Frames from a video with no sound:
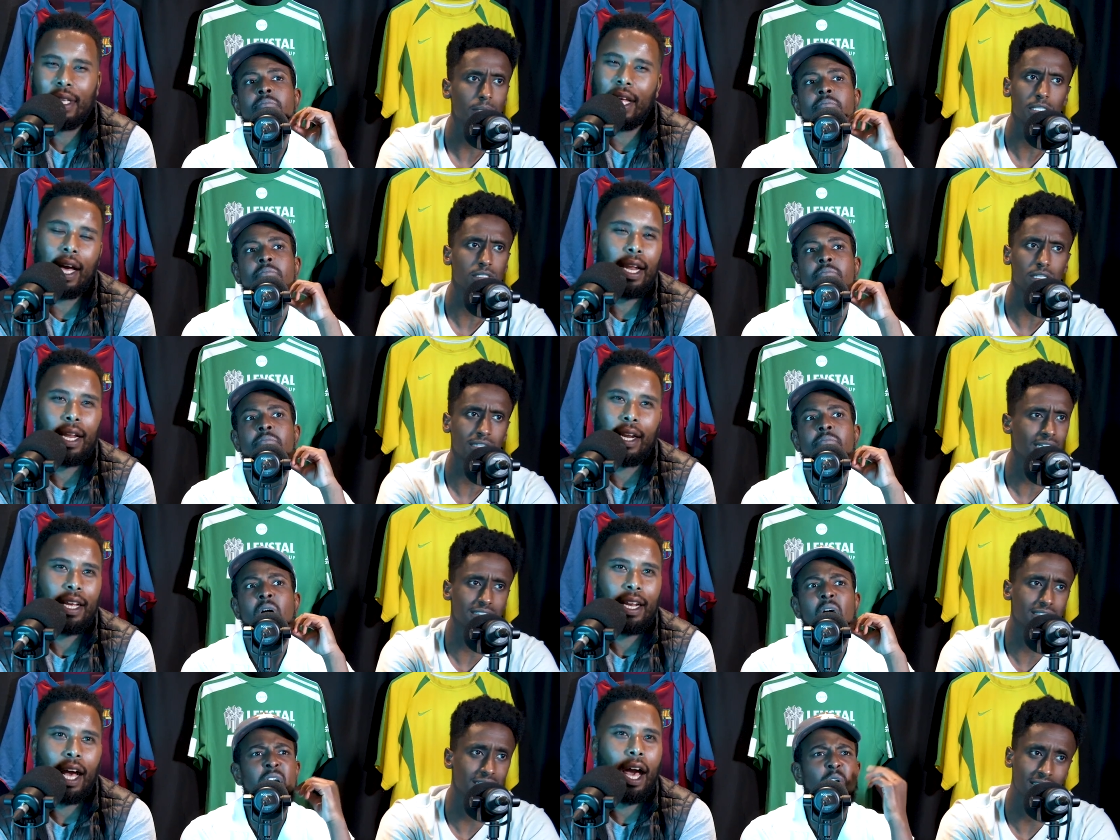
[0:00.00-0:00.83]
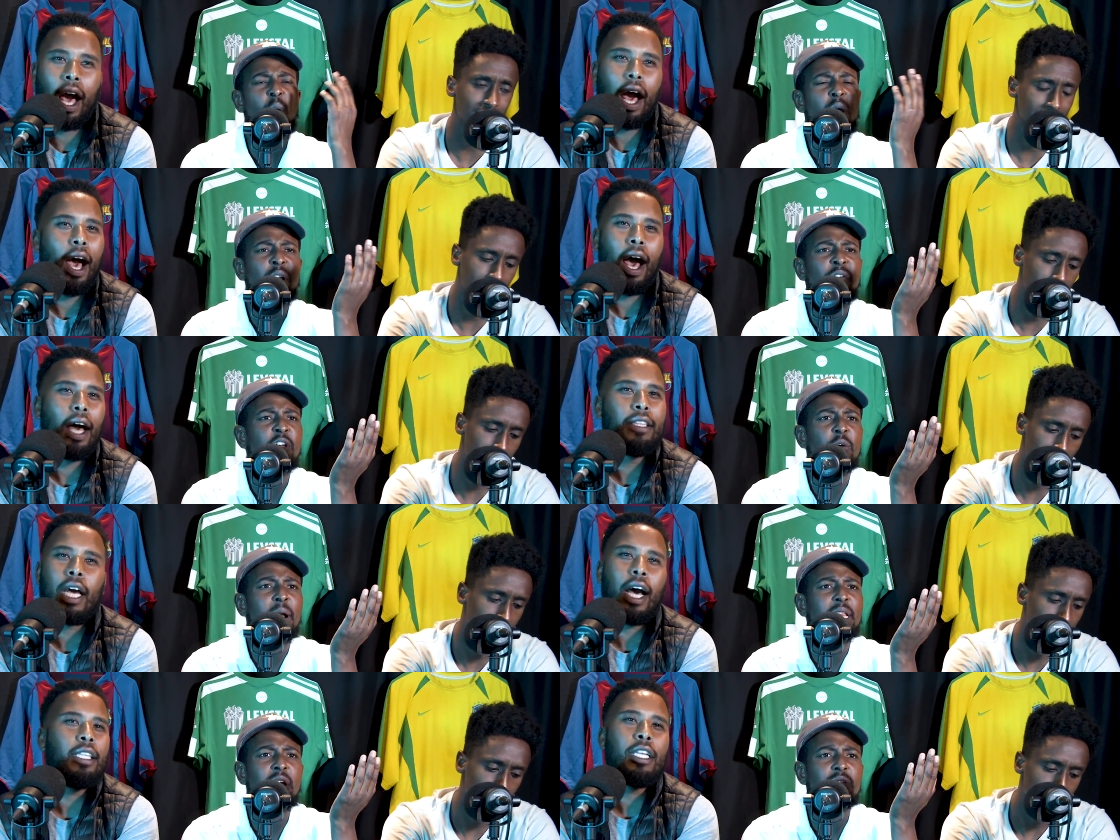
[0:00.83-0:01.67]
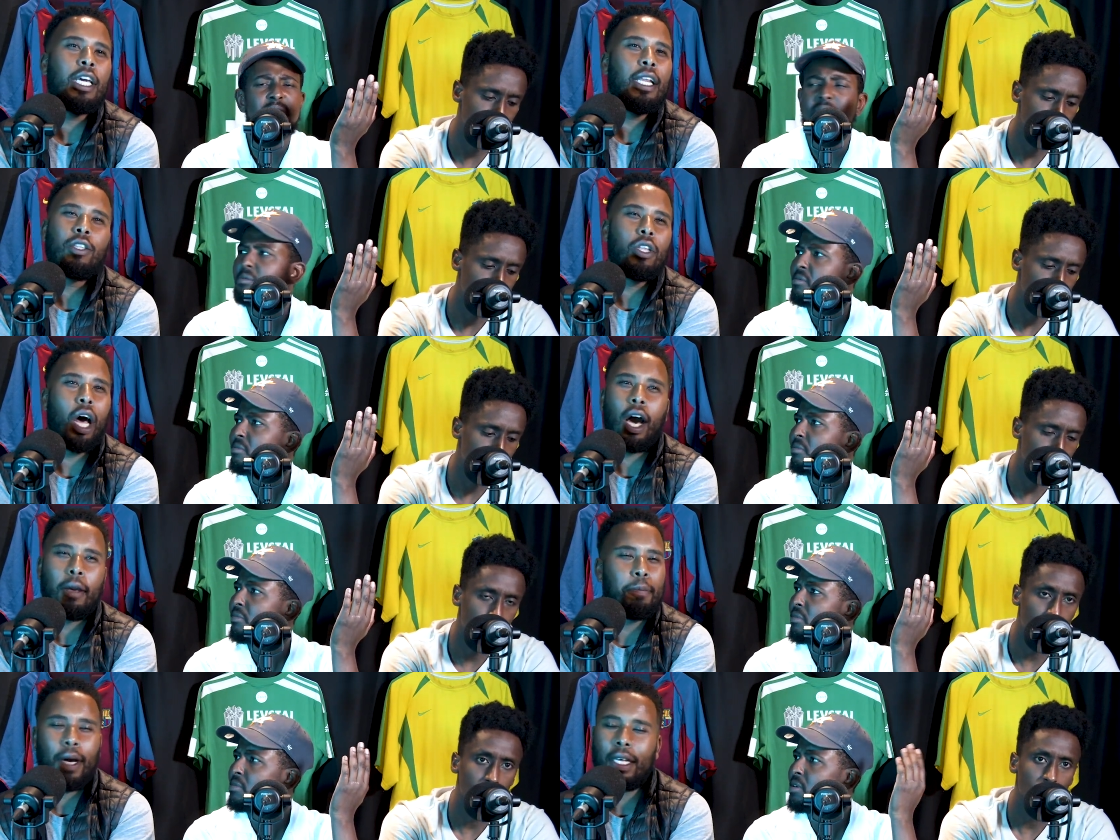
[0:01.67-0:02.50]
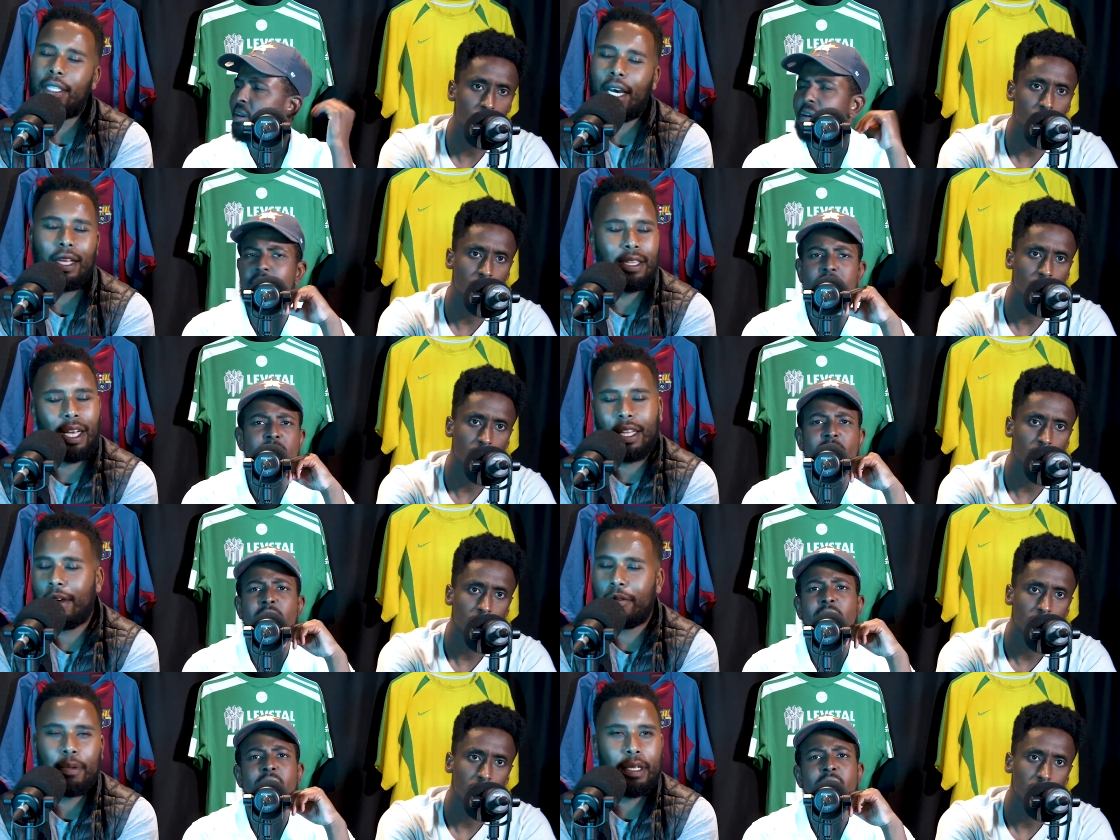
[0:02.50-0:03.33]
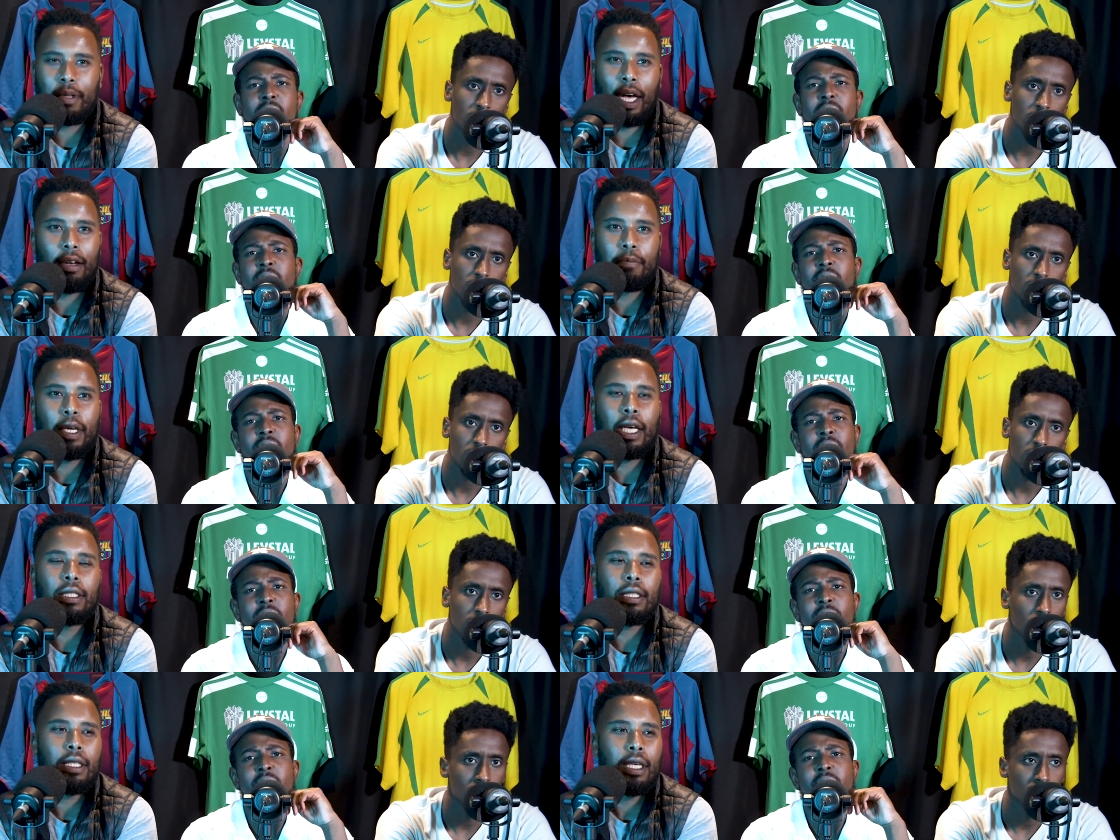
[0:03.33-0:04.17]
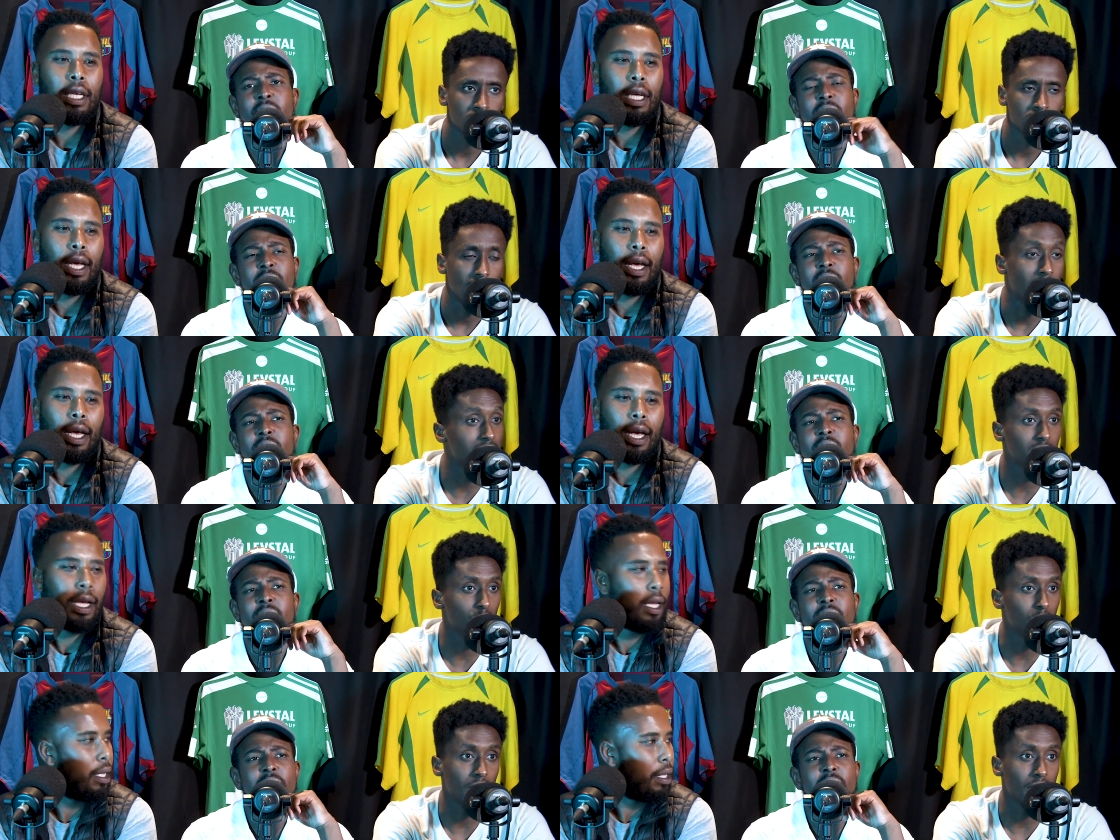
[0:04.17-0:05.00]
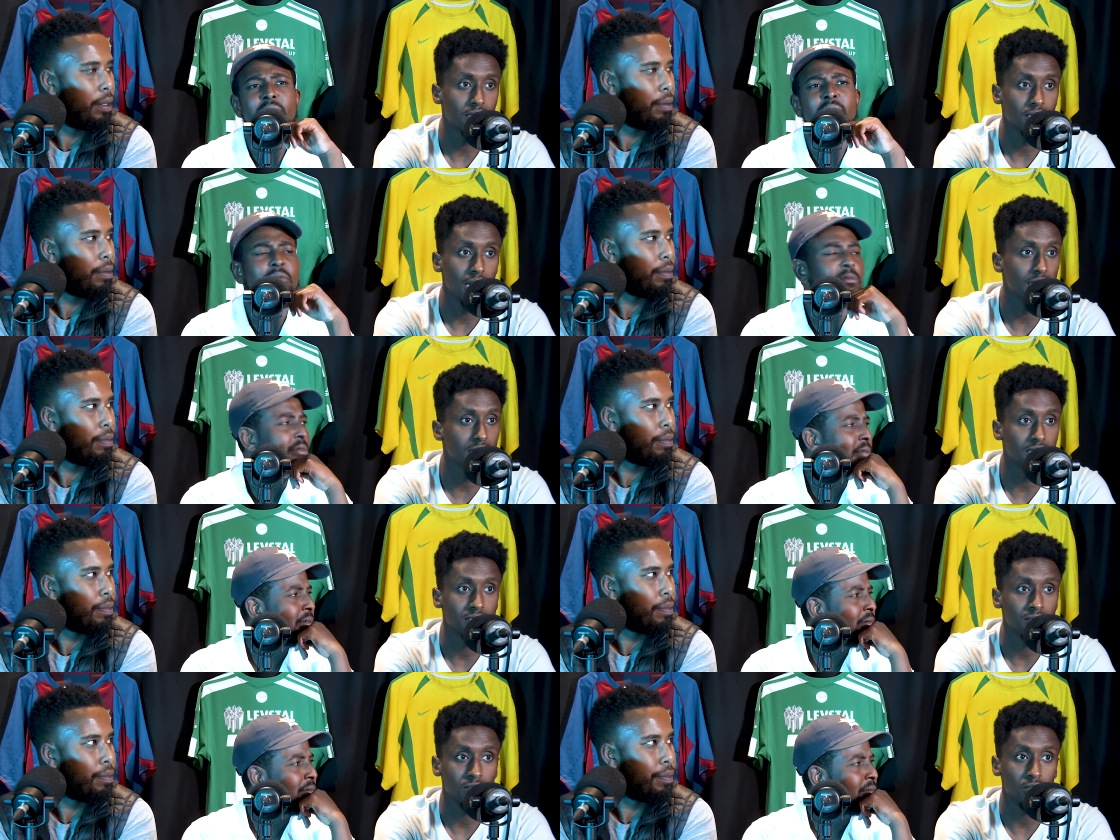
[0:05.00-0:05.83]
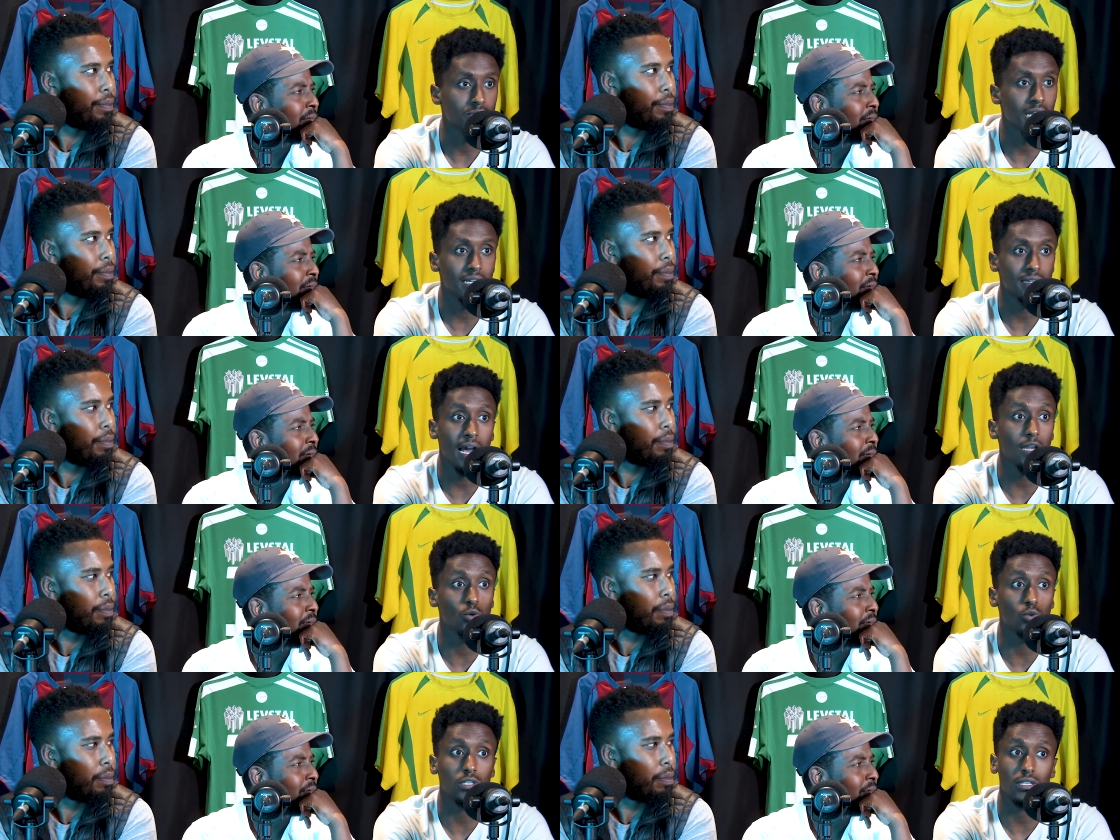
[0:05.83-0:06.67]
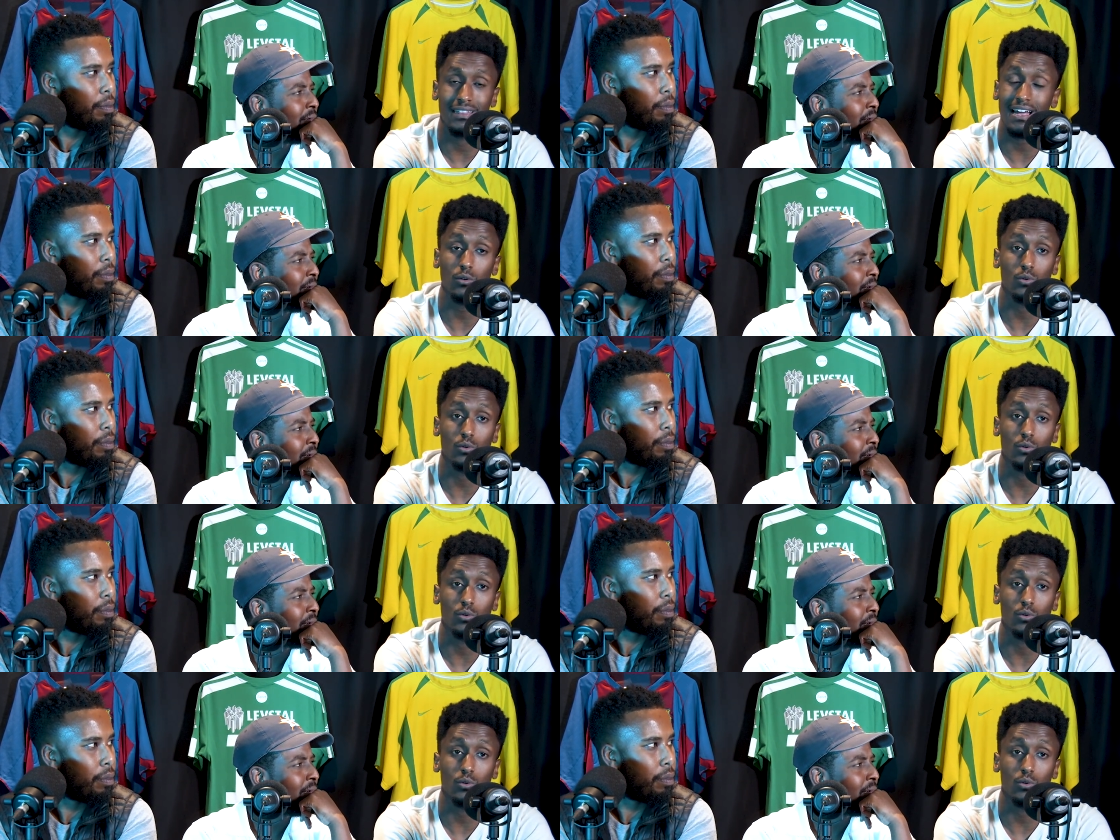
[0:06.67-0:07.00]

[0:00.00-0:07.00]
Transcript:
Speaker 1: bro. It doesn't. I don't know I didn't get into the hype. I never believed the hype because I did, Wallah. I did because that looked